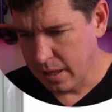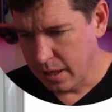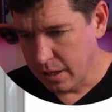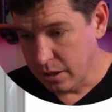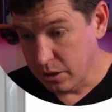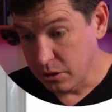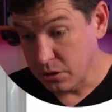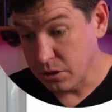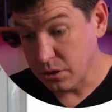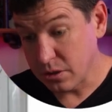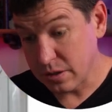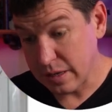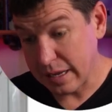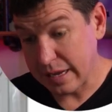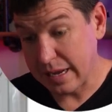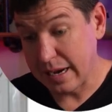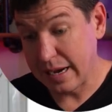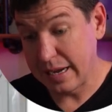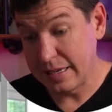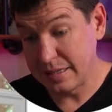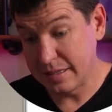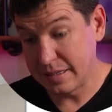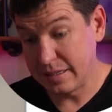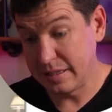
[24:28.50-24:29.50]
Those look like
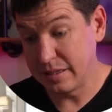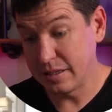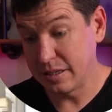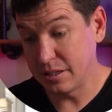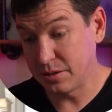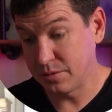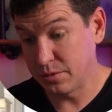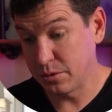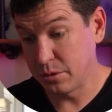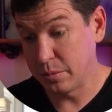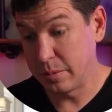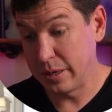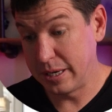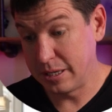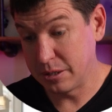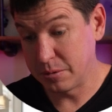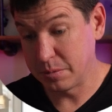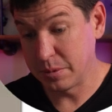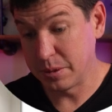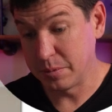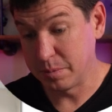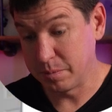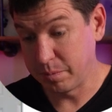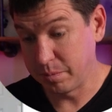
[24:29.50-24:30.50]
high ceilings for a
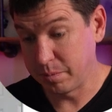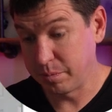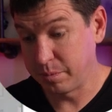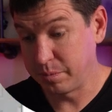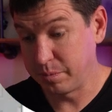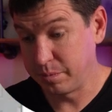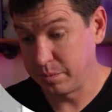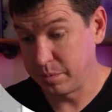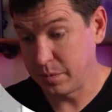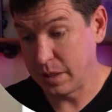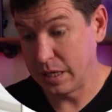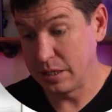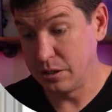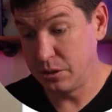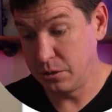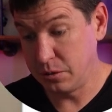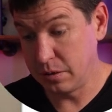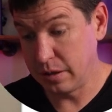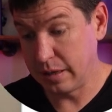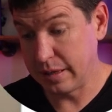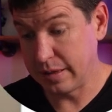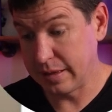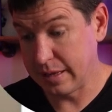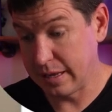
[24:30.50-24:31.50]
basement. I do
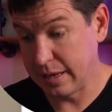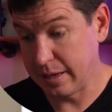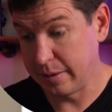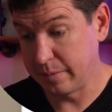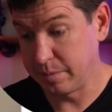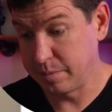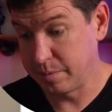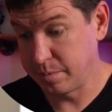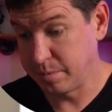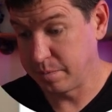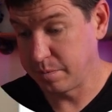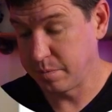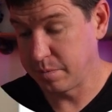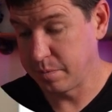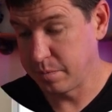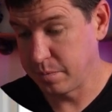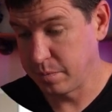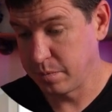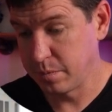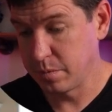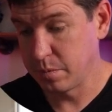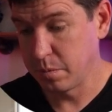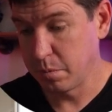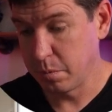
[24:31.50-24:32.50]
like that.
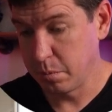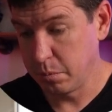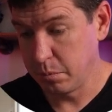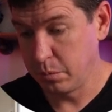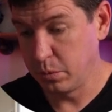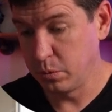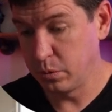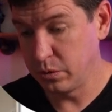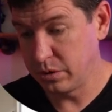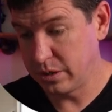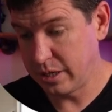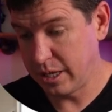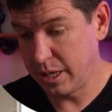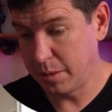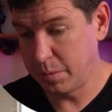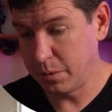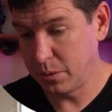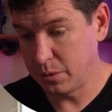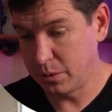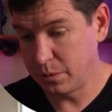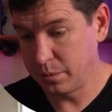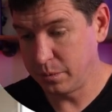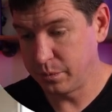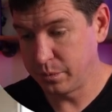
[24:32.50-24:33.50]
Pool
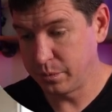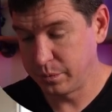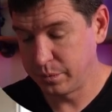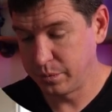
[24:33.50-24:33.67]
table.